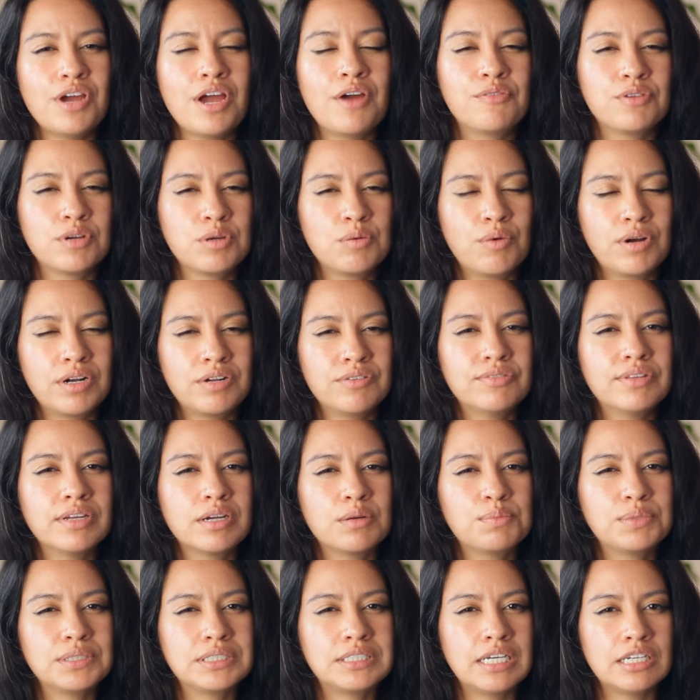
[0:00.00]
every one of
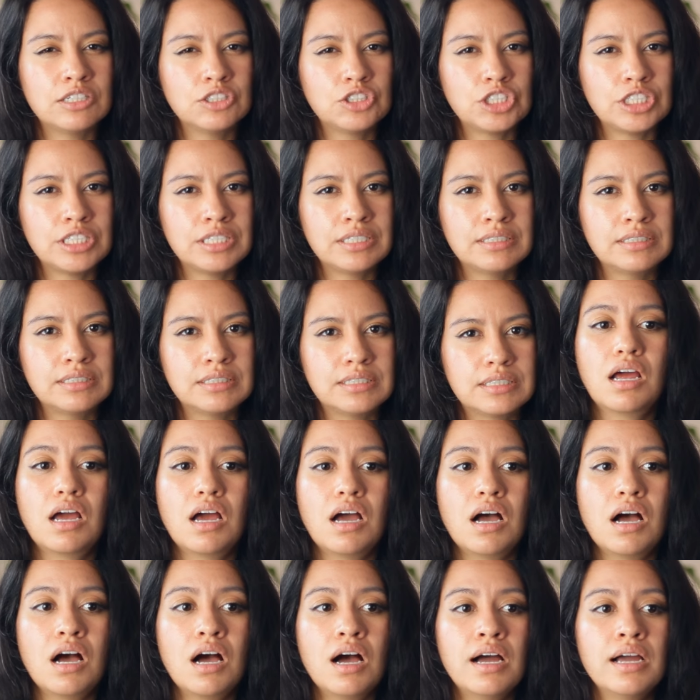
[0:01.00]
their possessions.
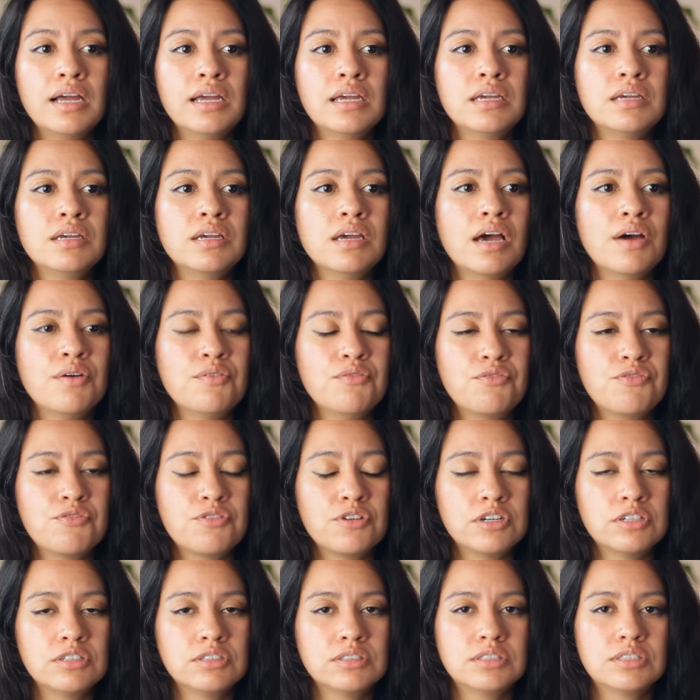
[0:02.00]
I, at
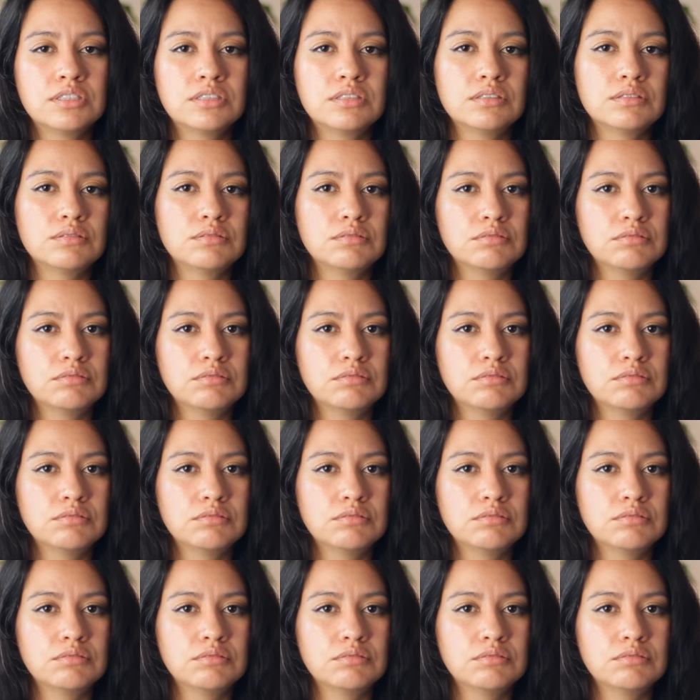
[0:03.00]
first,